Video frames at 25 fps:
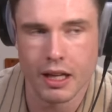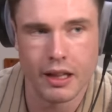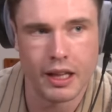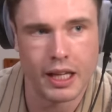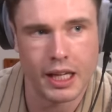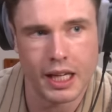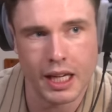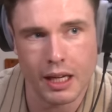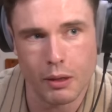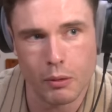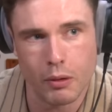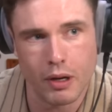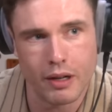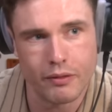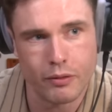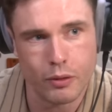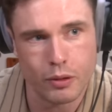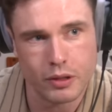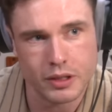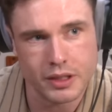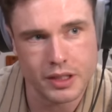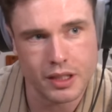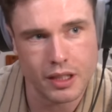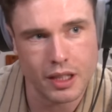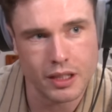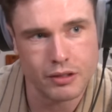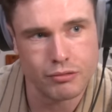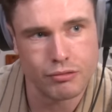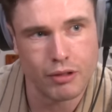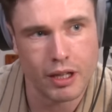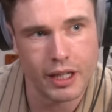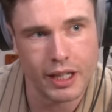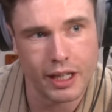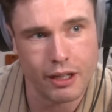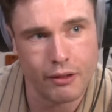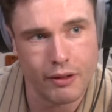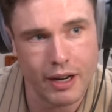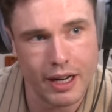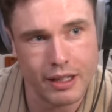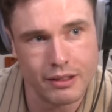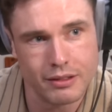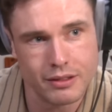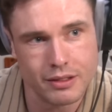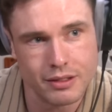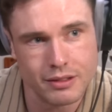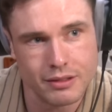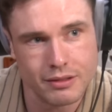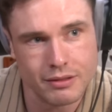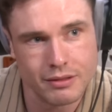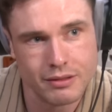of the gig where everyone starts running
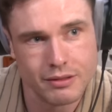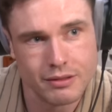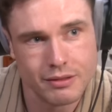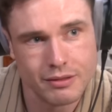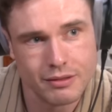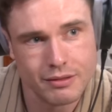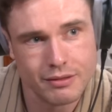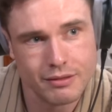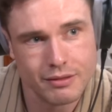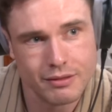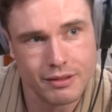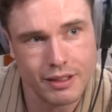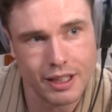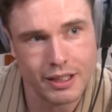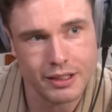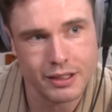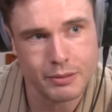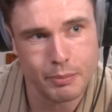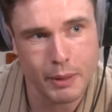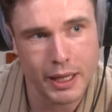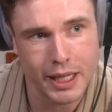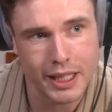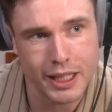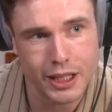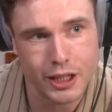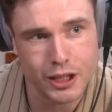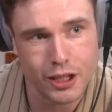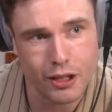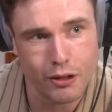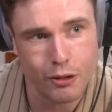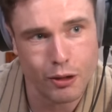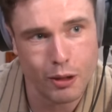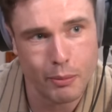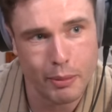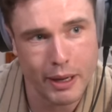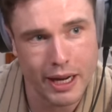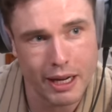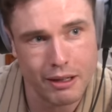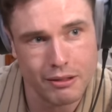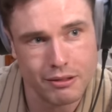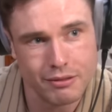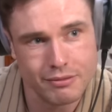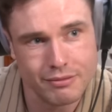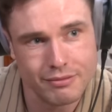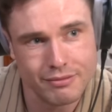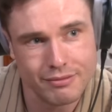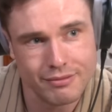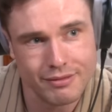around and smacking each other about